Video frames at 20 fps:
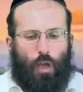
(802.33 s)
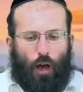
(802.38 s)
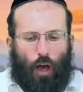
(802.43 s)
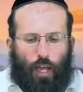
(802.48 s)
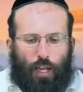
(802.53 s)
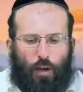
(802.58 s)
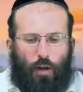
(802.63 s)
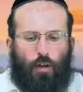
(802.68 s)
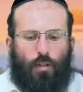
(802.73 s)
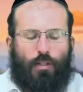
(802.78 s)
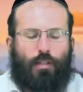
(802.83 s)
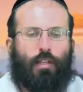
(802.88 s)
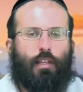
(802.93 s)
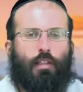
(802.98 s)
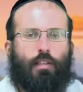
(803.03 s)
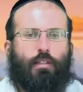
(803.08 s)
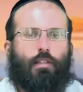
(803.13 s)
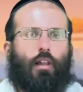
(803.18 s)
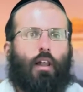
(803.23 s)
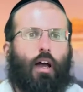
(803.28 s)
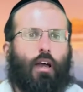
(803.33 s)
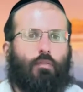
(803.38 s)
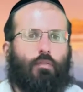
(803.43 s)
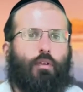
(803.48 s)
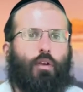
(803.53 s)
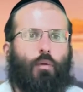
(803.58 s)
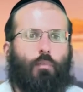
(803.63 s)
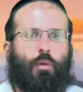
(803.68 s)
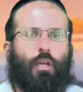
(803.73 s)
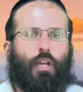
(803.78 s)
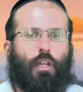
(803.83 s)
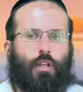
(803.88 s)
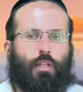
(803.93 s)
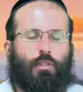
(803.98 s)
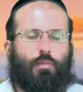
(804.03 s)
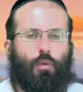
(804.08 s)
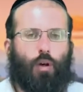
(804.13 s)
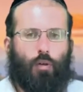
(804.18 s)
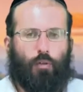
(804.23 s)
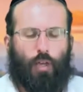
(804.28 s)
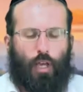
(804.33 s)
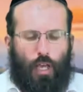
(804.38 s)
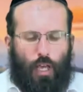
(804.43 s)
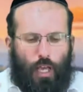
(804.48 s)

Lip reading: I can't see this life not being in this world.